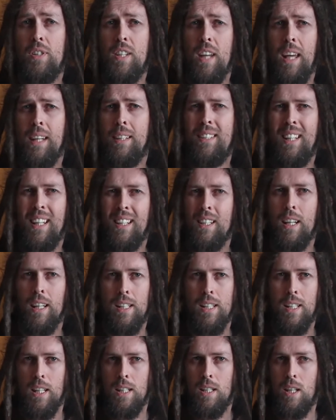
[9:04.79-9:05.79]
State didn't
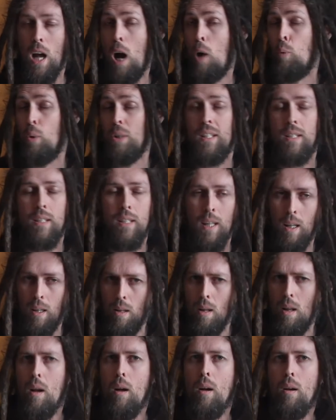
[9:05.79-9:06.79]
exist, I would
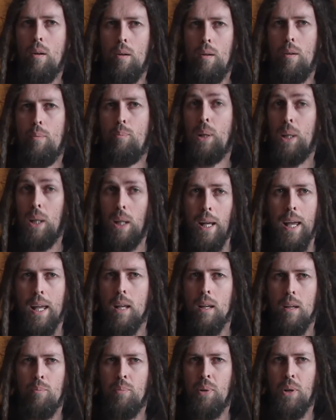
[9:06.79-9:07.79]
still
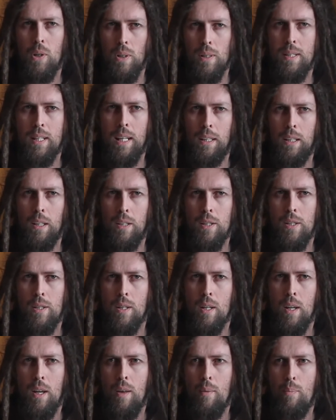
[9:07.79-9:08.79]
play Imperial
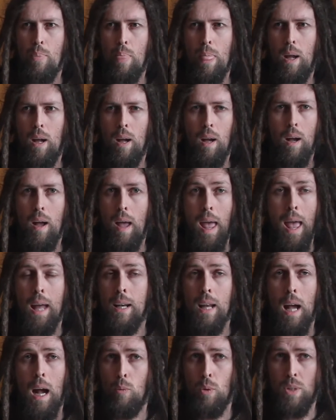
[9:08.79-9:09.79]
Settlers,
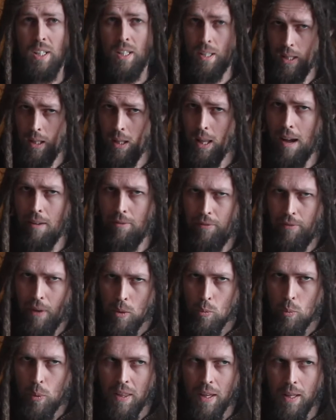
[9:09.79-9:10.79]
and I would still have
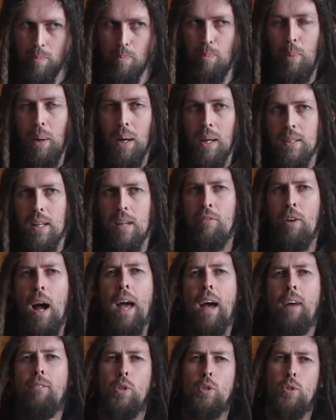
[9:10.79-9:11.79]
fun with it. But if I
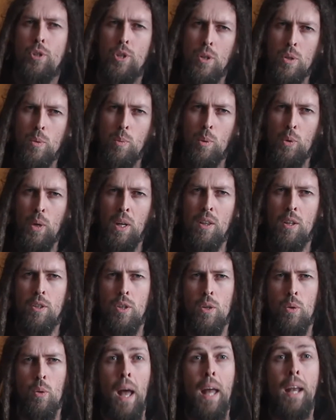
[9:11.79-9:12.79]
have to choose between the
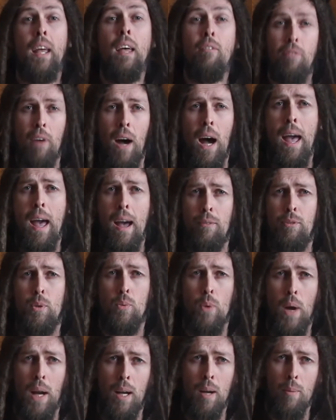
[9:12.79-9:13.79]
two, and if I have to
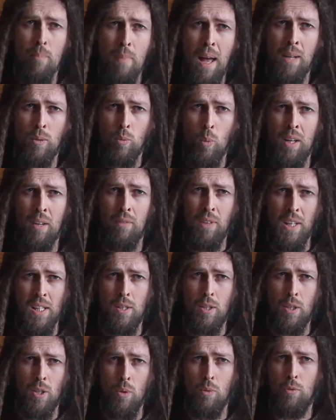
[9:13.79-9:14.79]
recommend one of
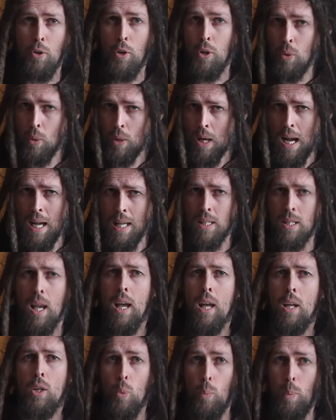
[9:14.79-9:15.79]
these two for you guys
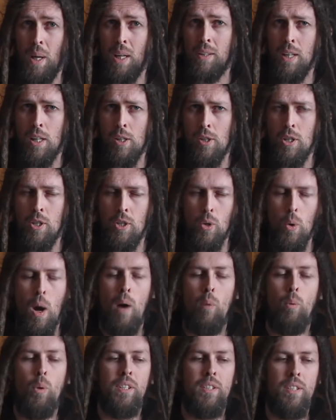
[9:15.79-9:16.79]
to pay attention to,
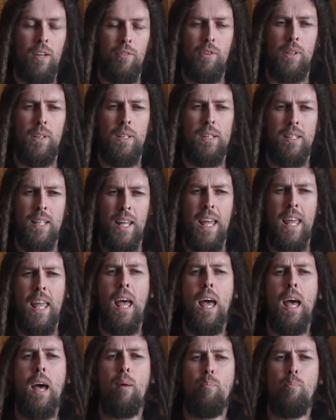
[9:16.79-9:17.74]
I would definitely say